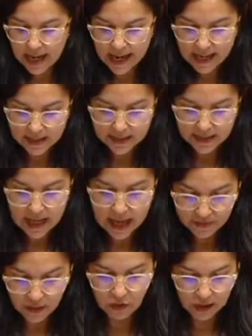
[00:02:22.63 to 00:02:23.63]
as
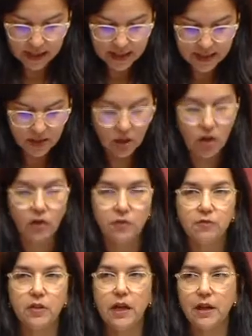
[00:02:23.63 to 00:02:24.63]
at the release
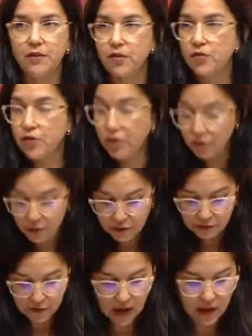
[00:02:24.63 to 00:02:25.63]
of the Nauru
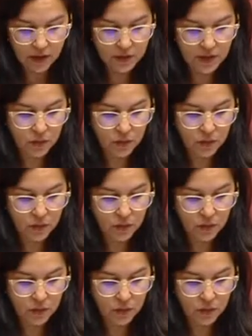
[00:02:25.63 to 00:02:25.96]
files,